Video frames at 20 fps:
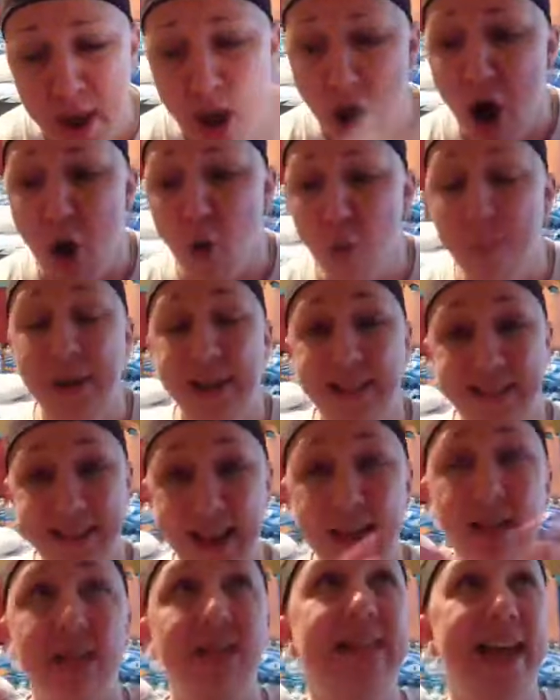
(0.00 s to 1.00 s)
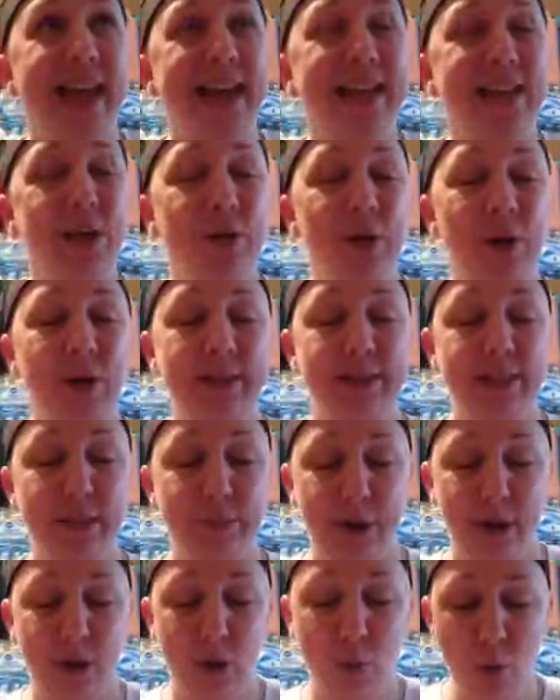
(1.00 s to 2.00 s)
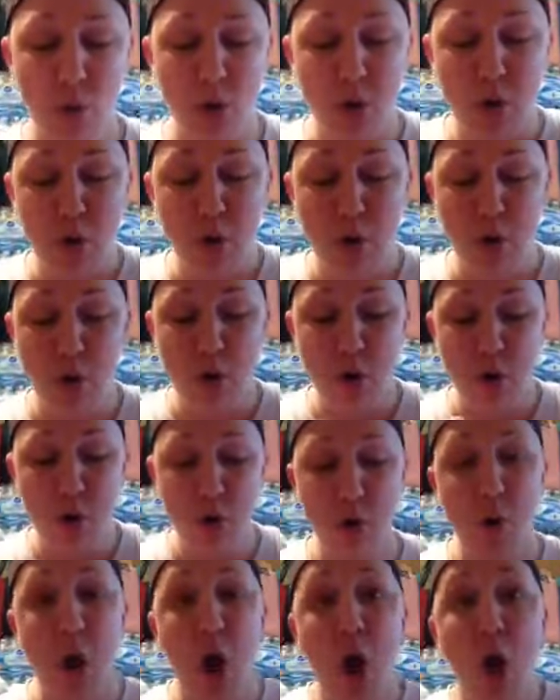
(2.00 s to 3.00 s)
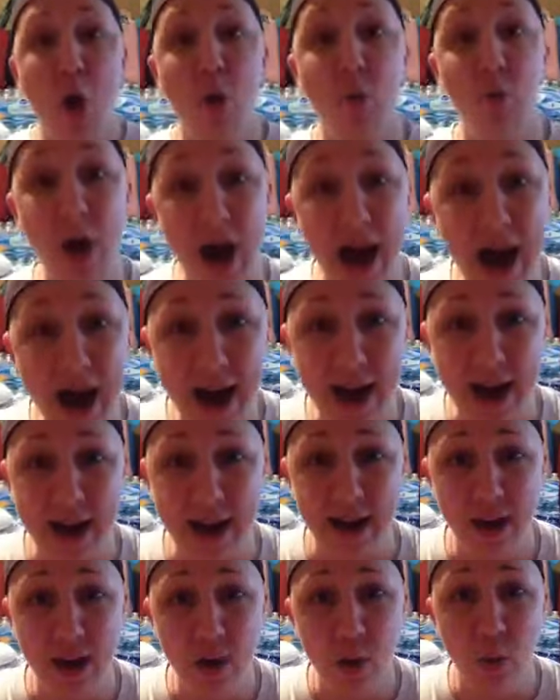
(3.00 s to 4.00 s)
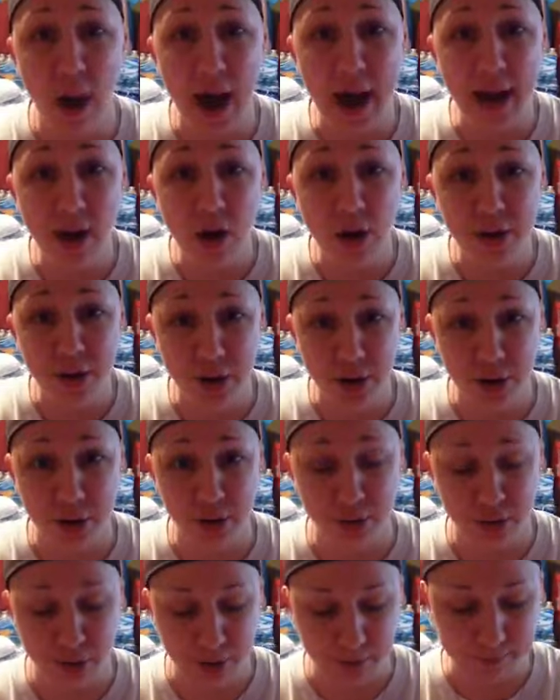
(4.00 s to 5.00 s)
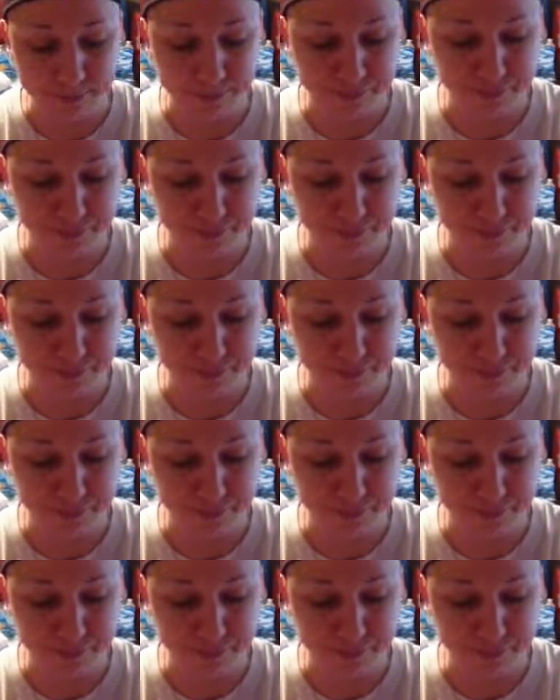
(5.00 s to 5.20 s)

Oh, but that, thank you, Holy Spirit. Woo! Why on earth?